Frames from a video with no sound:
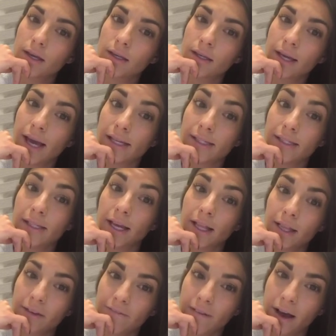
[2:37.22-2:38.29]
Yes,
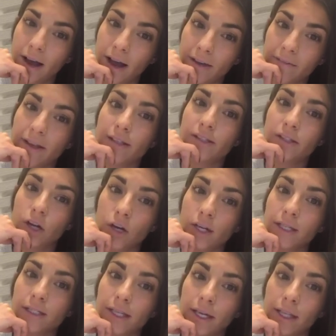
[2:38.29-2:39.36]
daily 5 and
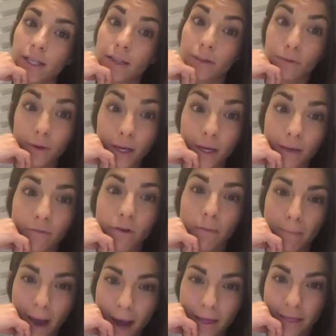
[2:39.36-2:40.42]
starting daily 3 for
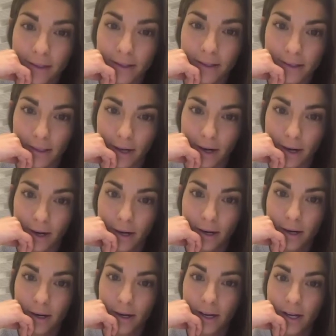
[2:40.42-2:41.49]
math this year.
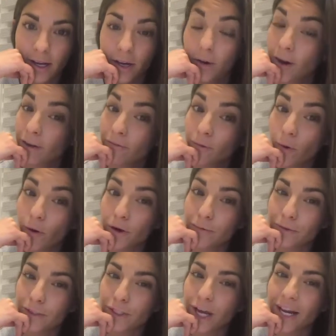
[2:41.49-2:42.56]
Grade 4 in
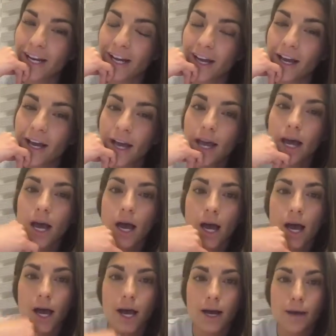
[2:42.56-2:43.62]
Regina.
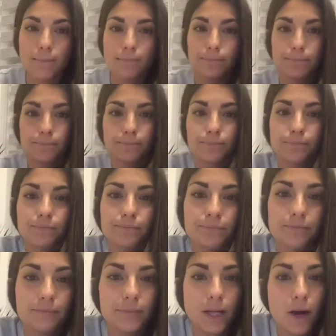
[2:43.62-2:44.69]

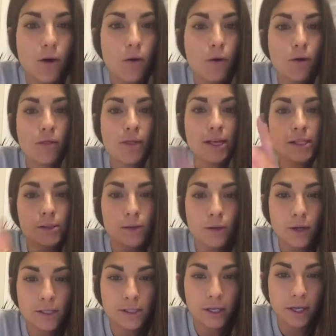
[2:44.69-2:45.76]
Oh, this
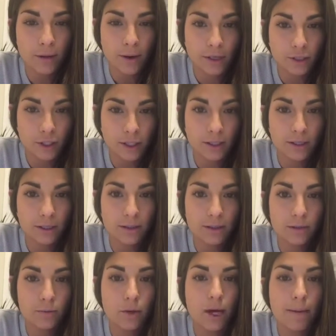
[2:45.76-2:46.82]
is a good question.
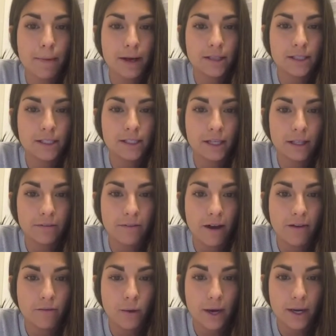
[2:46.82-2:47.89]
We'll come back to the daily
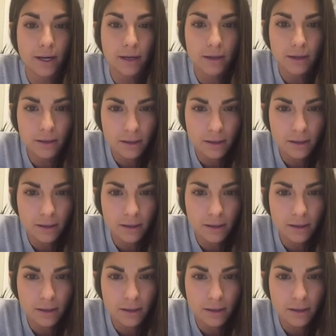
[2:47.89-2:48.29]
5 one.